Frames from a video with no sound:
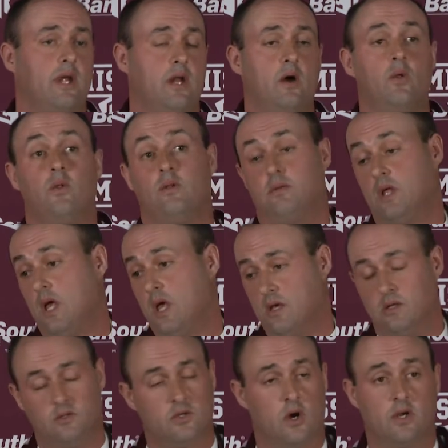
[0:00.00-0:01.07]
I know,
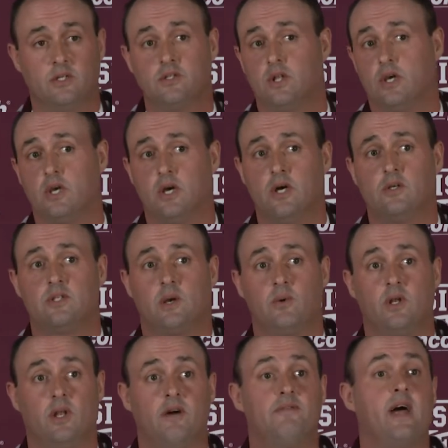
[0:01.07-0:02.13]
talking to the girls, they
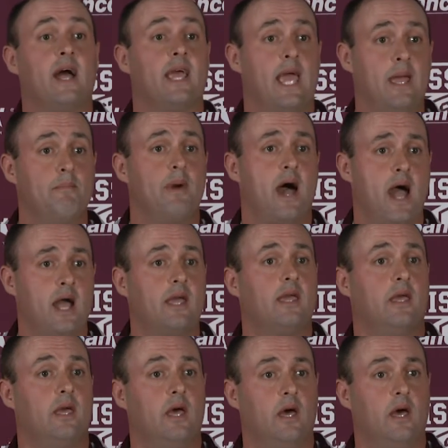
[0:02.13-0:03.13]
would love that game back.